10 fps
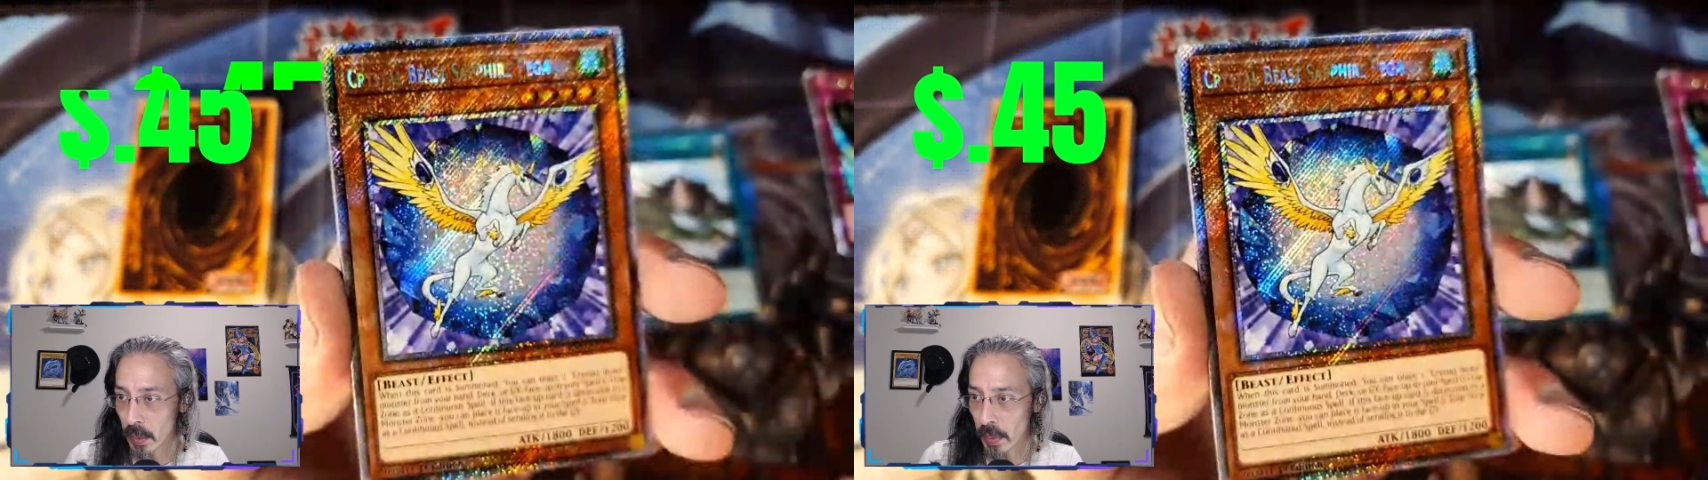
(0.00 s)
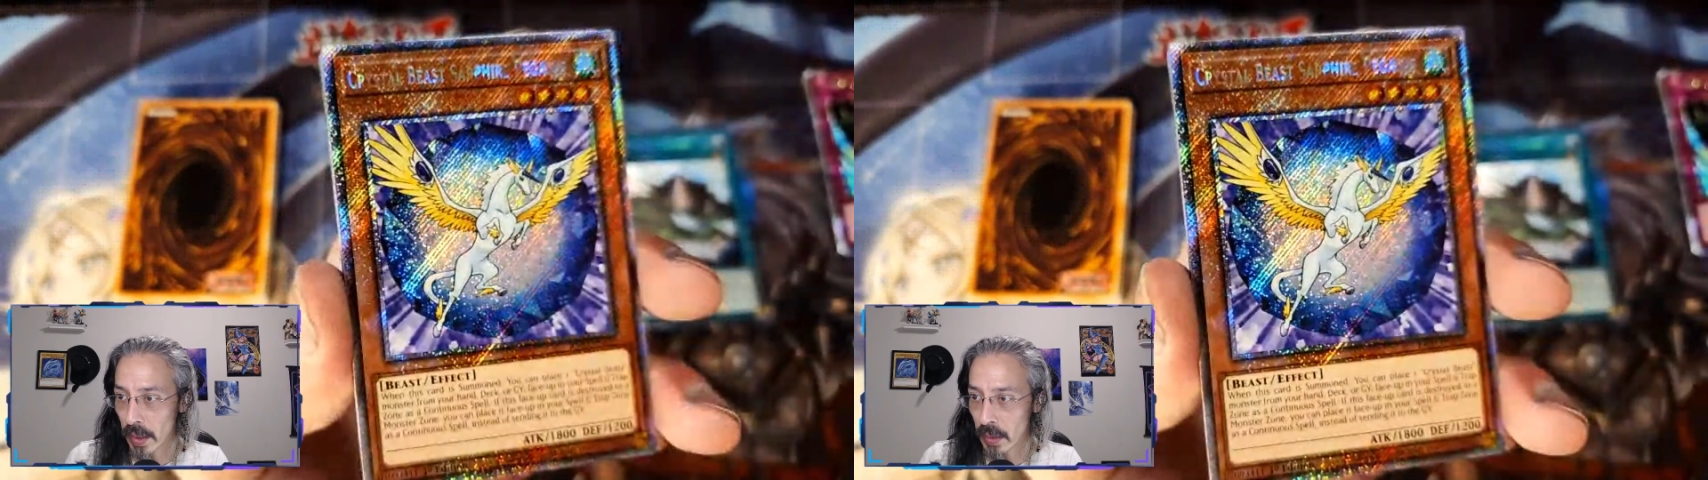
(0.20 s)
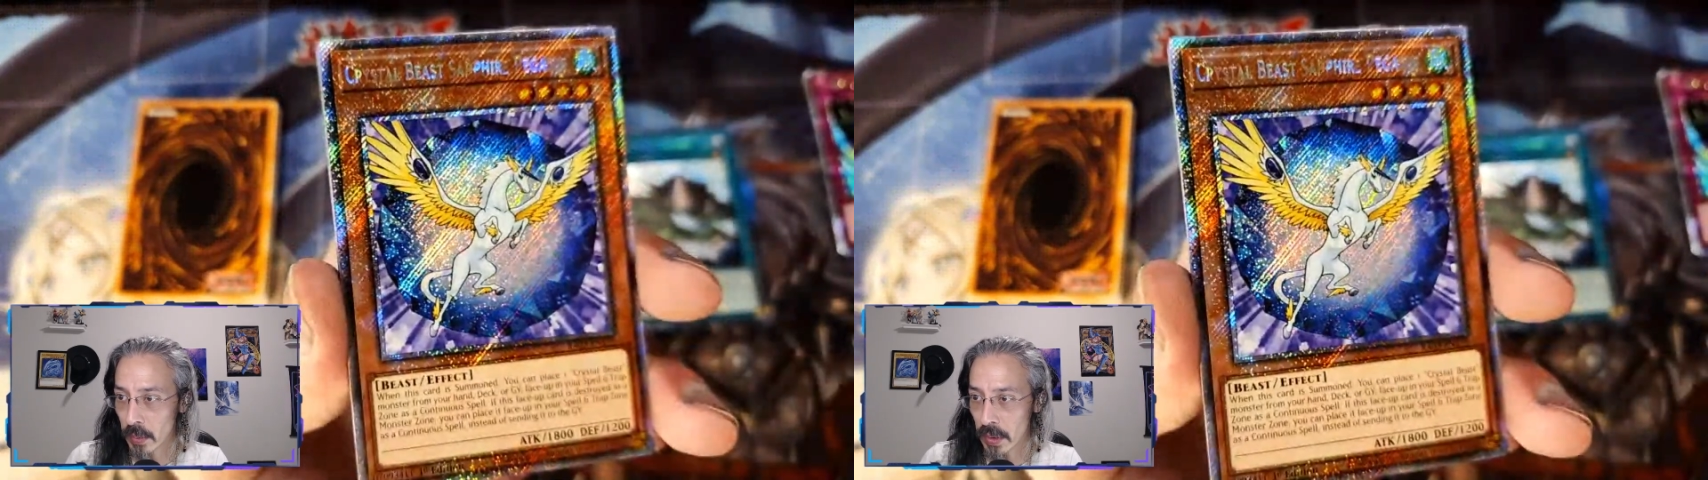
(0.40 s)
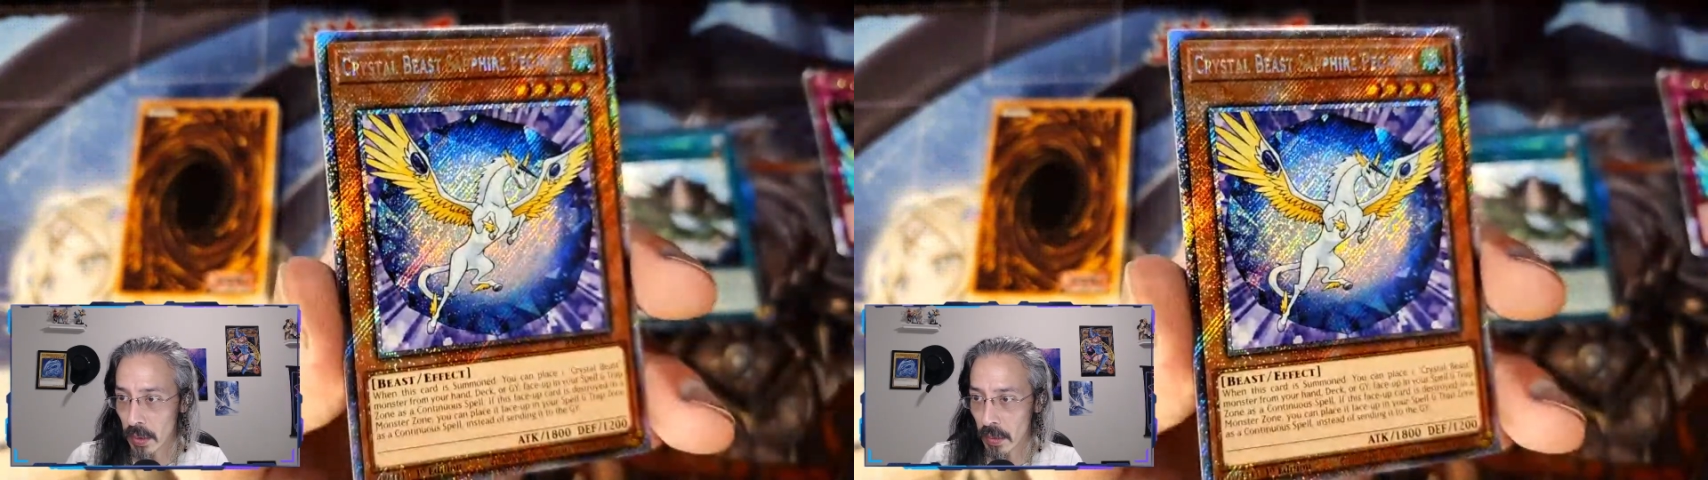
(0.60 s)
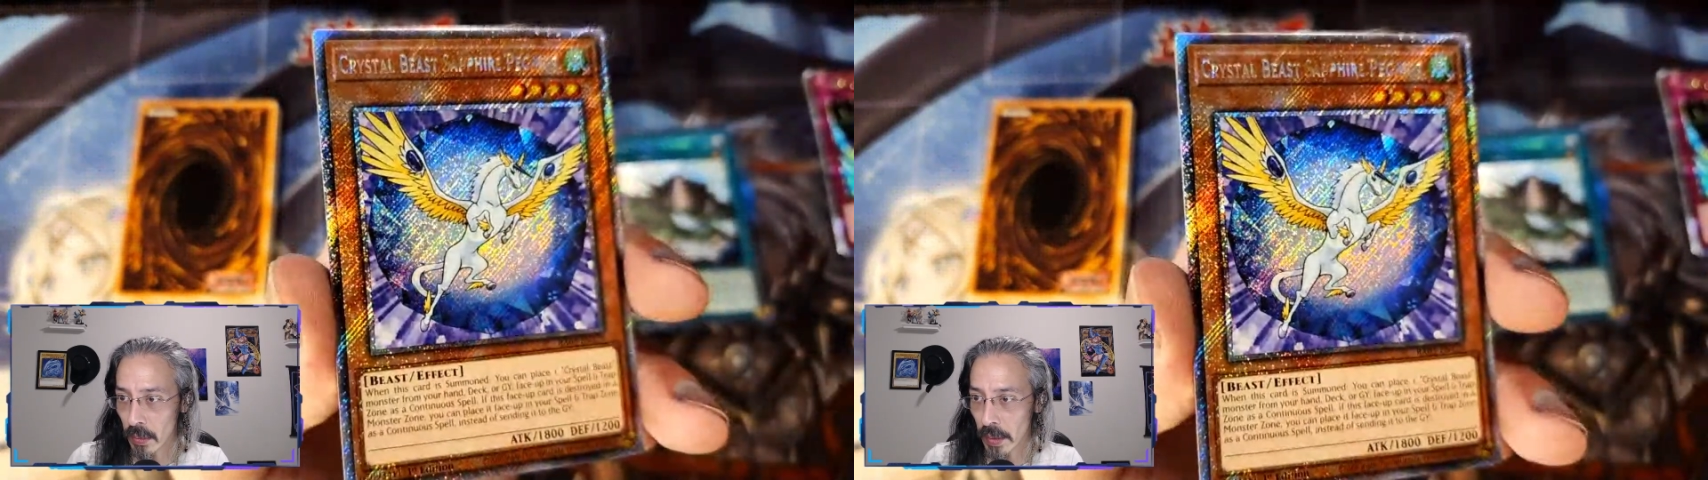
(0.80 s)
Platinum
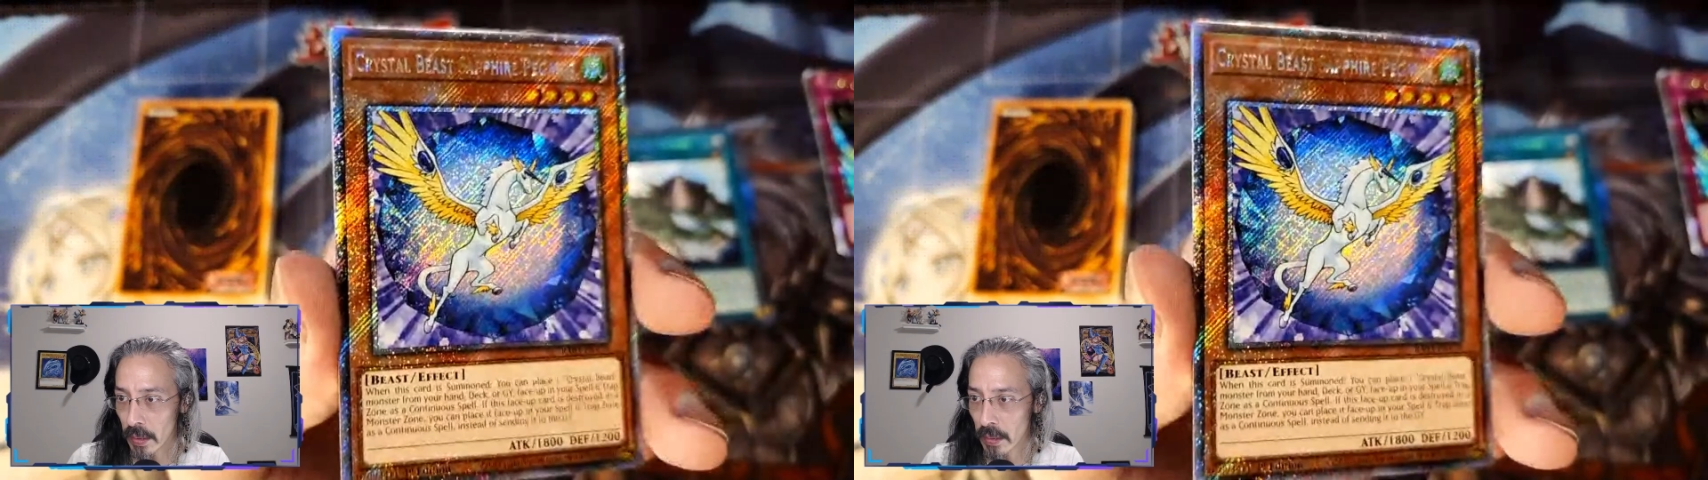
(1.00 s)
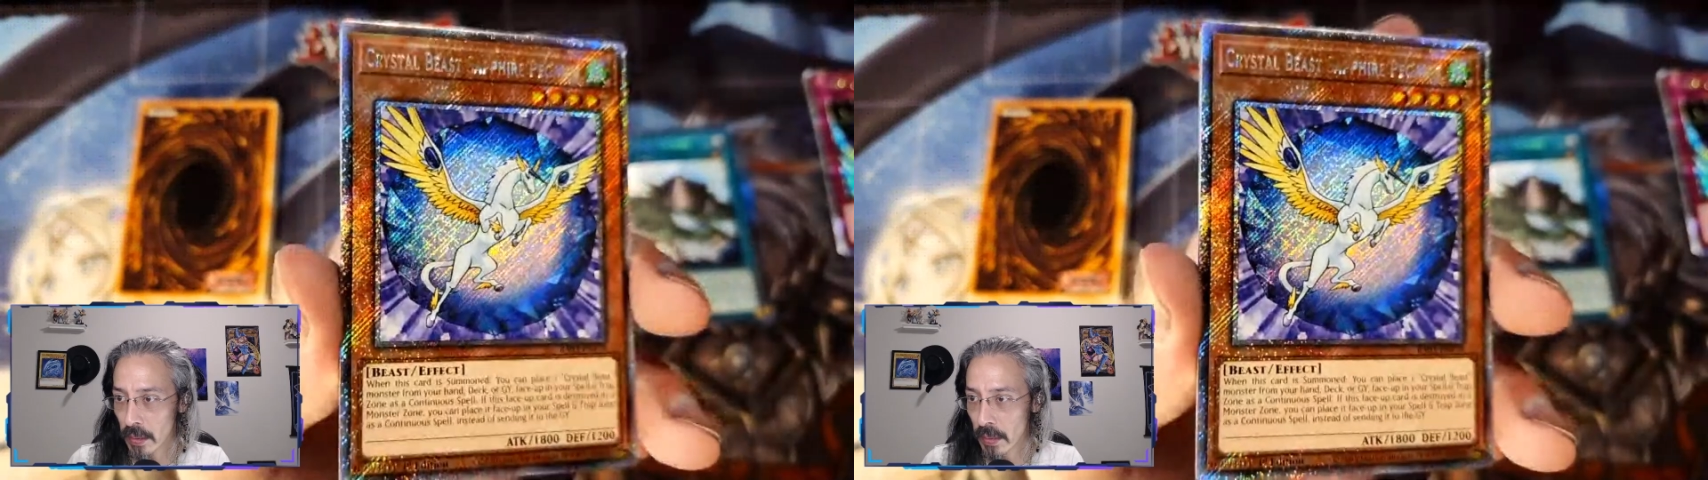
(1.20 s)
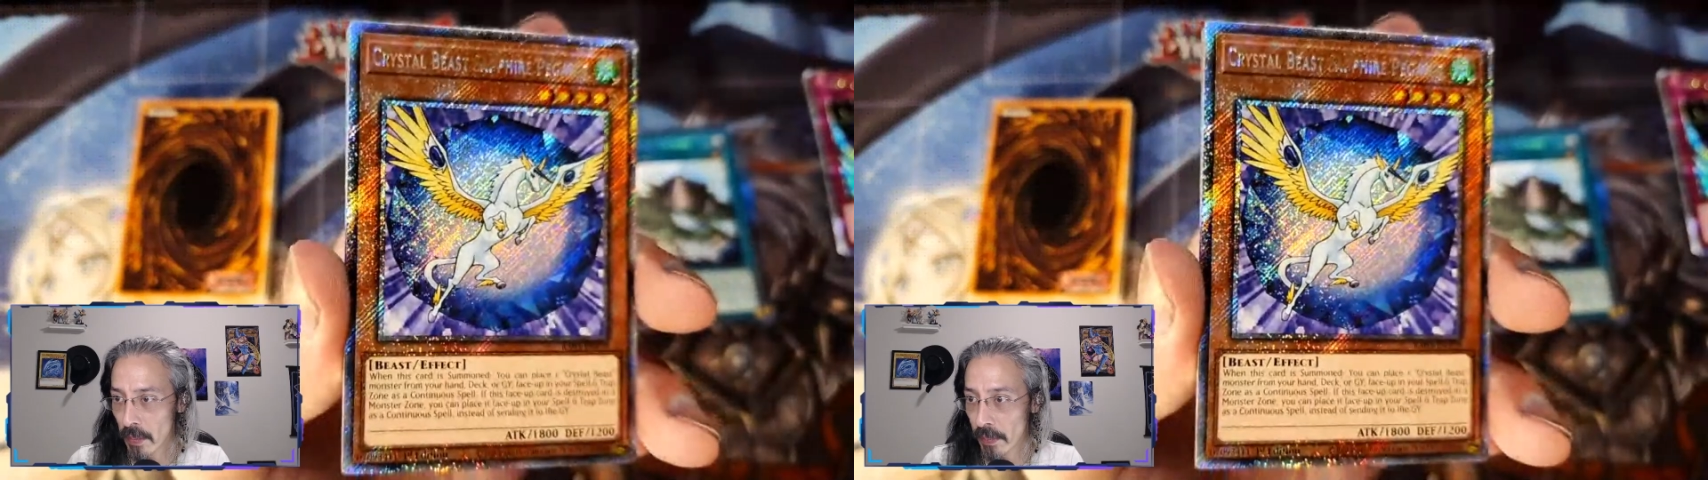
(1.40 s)
Secret rares.